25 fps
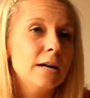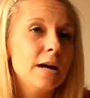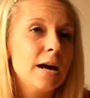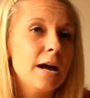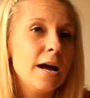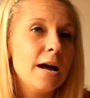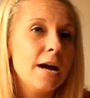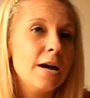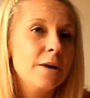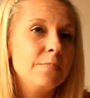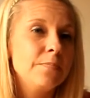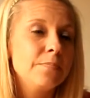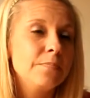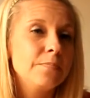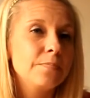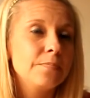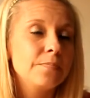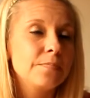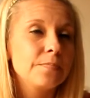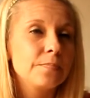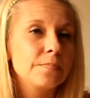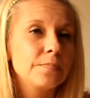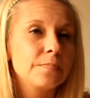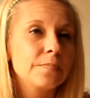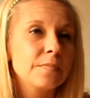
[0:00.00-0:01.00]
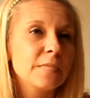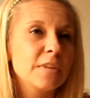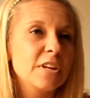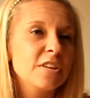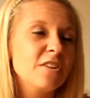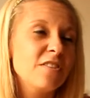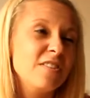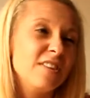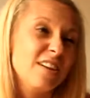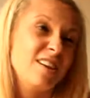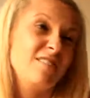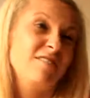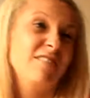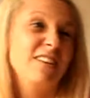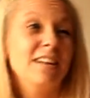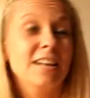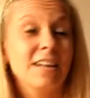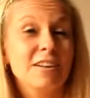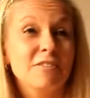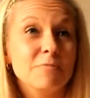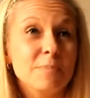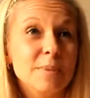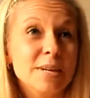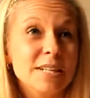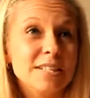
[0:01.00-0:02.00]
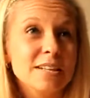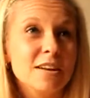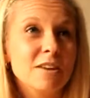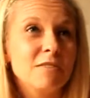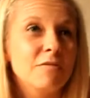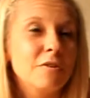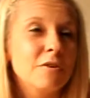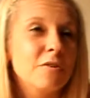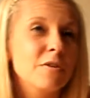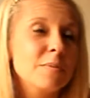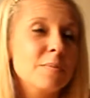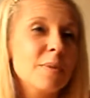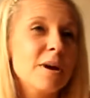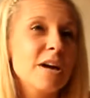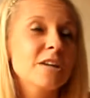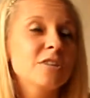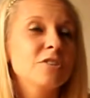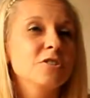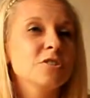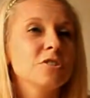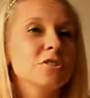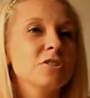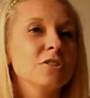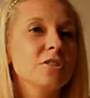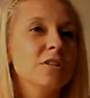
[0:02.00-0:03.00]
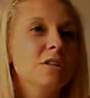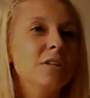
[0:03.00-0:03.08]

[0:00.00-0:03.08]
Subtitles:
I don't think I really loved myself very much.